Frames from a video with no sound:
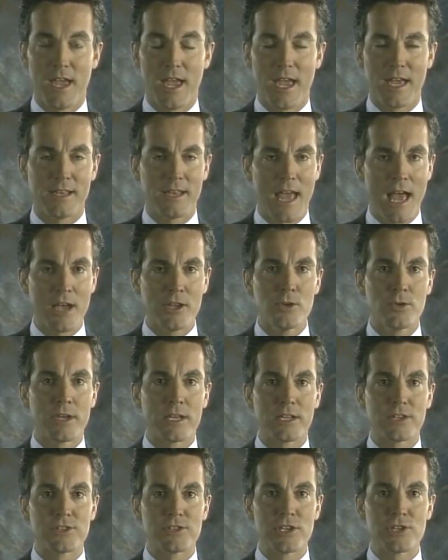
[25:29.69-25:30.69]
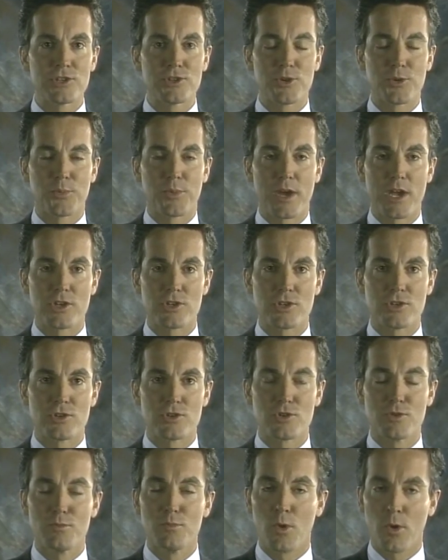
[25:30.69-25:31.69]
and how you can assist your patient
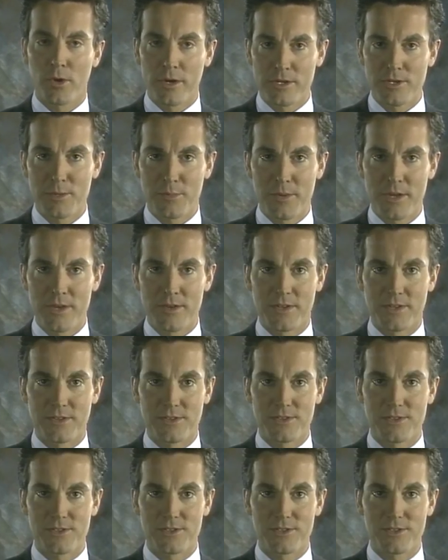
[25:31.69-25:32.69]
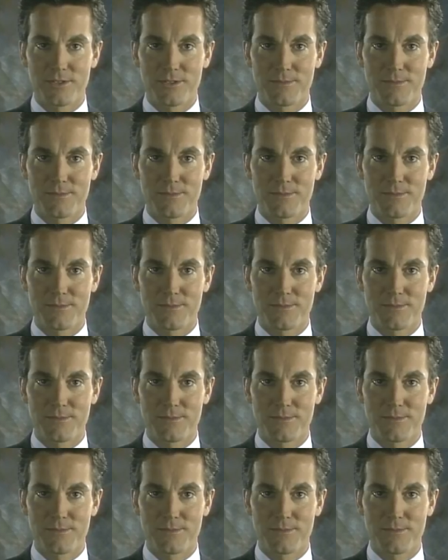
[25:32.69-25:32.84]
to more independence.